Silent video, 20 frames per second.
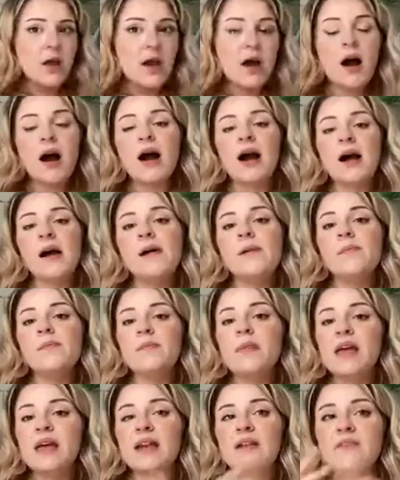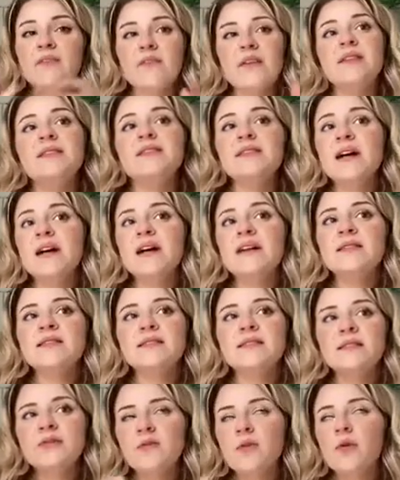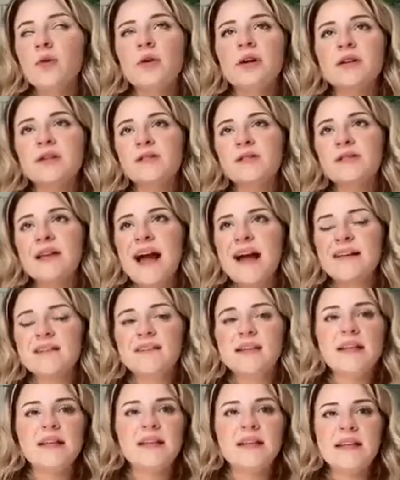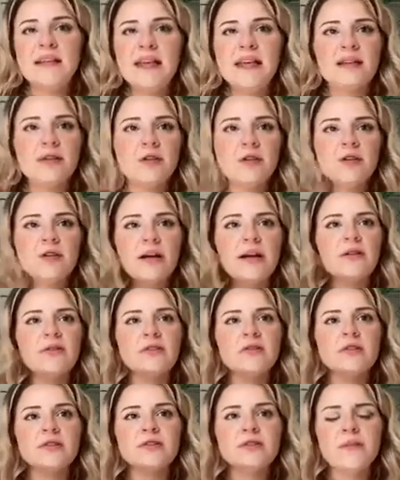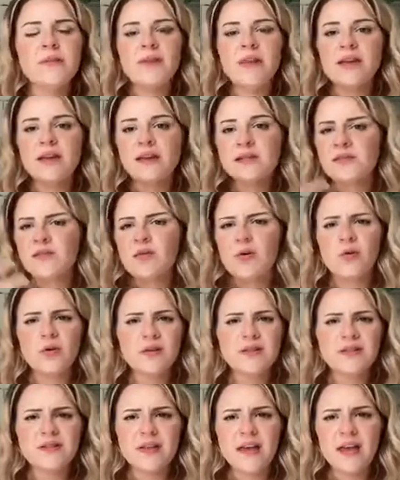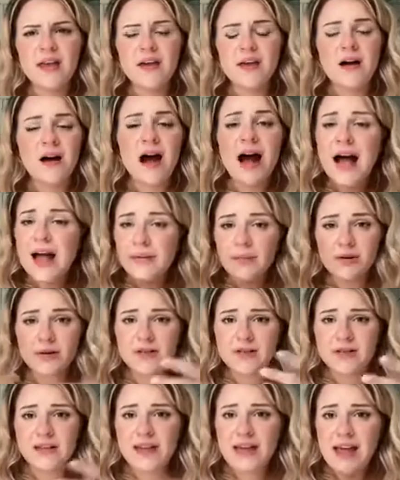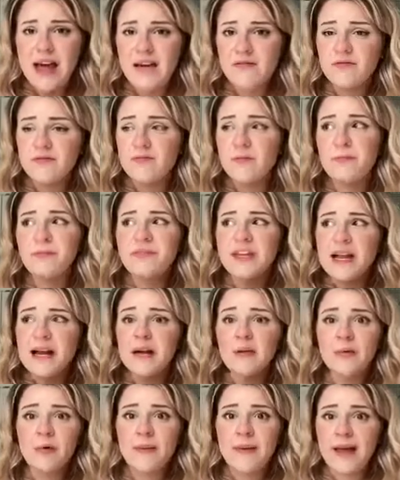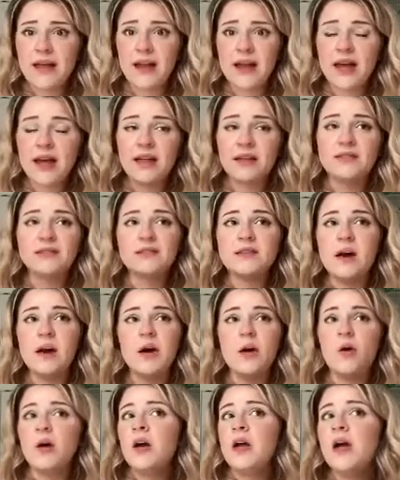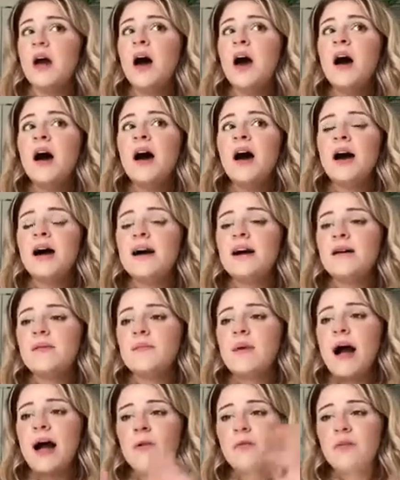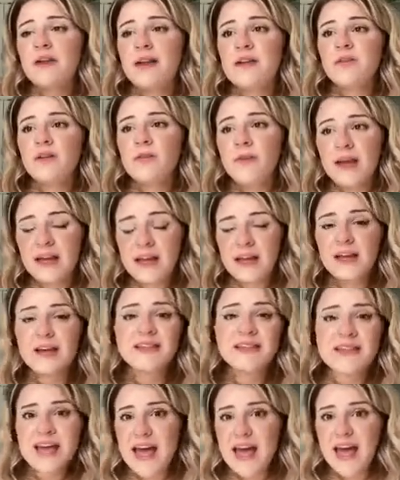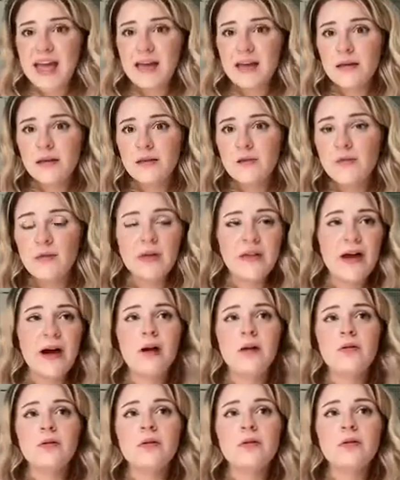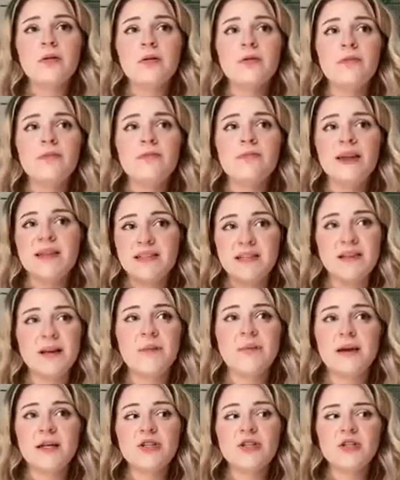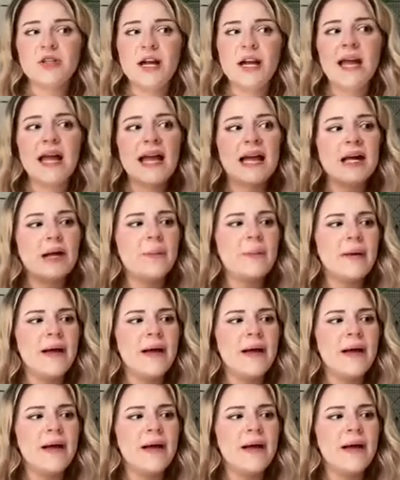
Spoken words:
And if it does, of course, accidentally get crinkled or something, because of course, like, I personally have terrible deadhead, so I would never make it a day without messing up my straight hair.